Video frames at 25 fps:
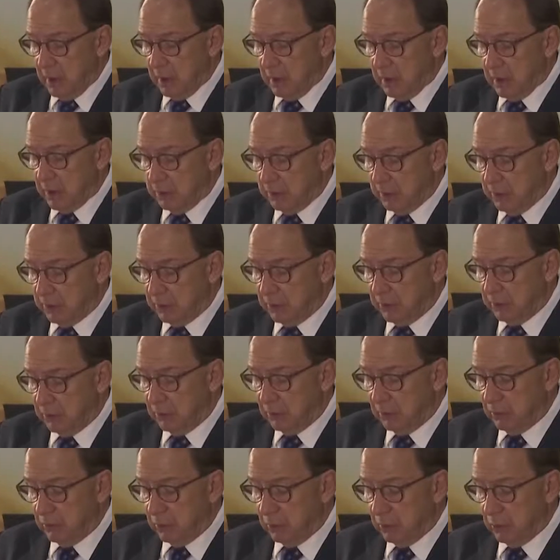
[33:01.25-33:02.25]

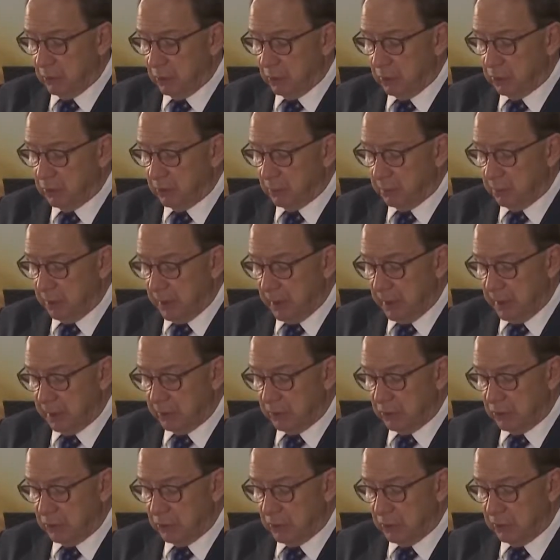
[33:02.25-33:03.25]
Commission was
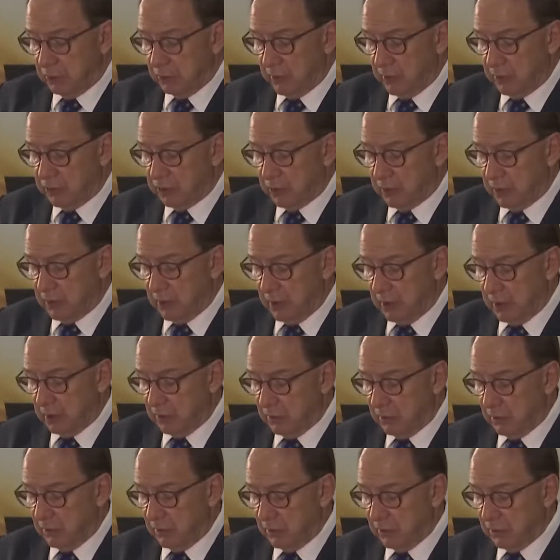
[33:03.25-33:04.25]
obliged to
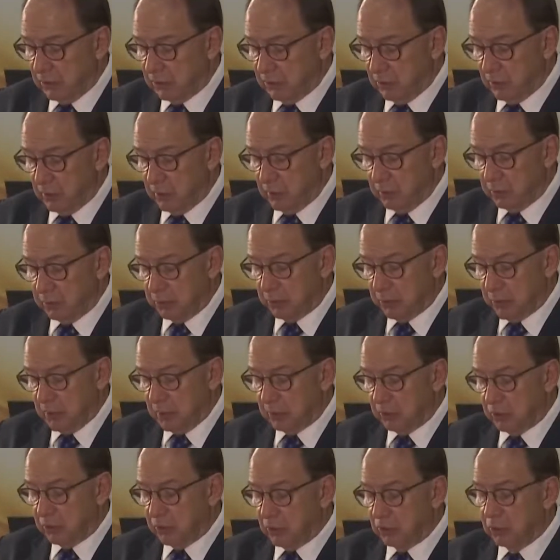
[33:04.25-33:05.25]
investigate
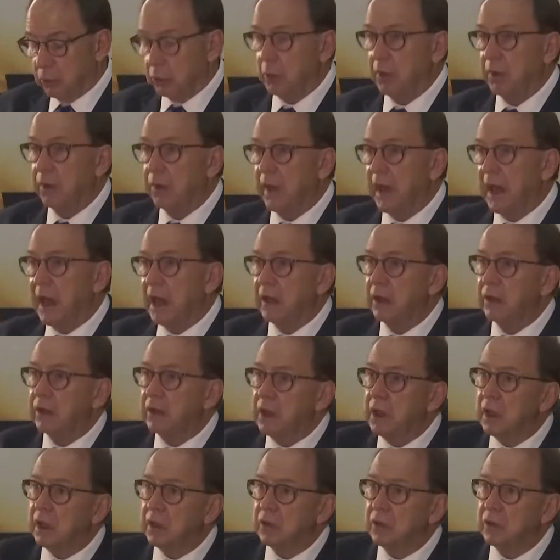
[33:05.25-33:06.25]
circumstances where the
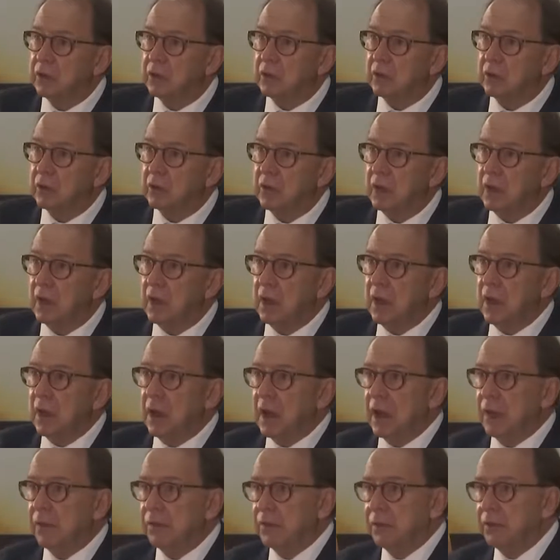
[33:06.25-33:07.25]
allocation
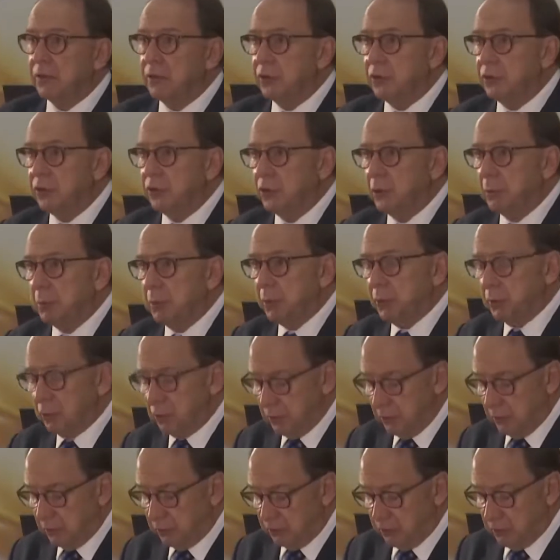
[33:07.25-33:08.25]
and the
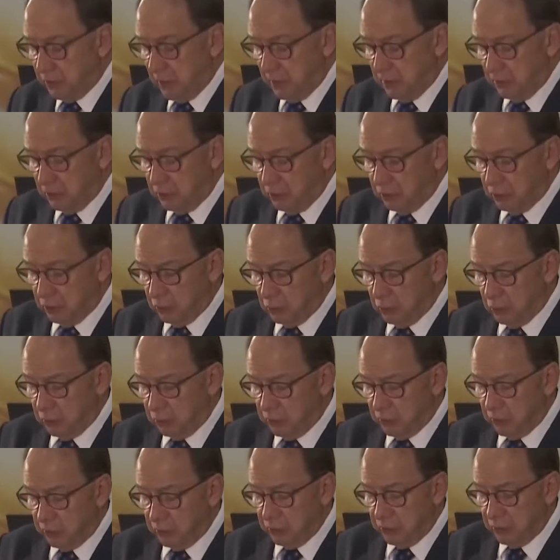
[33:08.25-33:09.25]
distribution of state
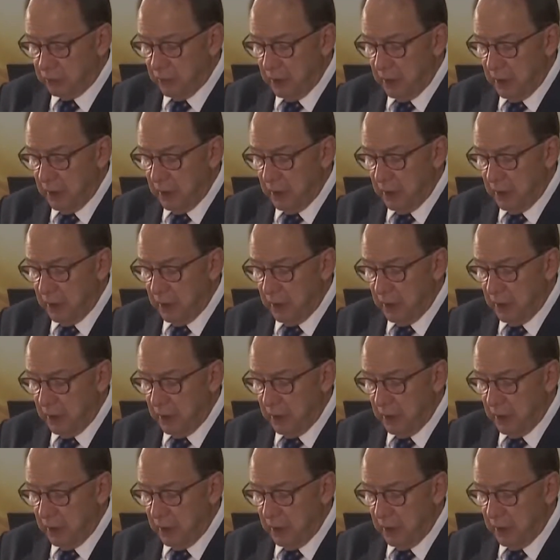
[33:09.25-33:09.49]
resources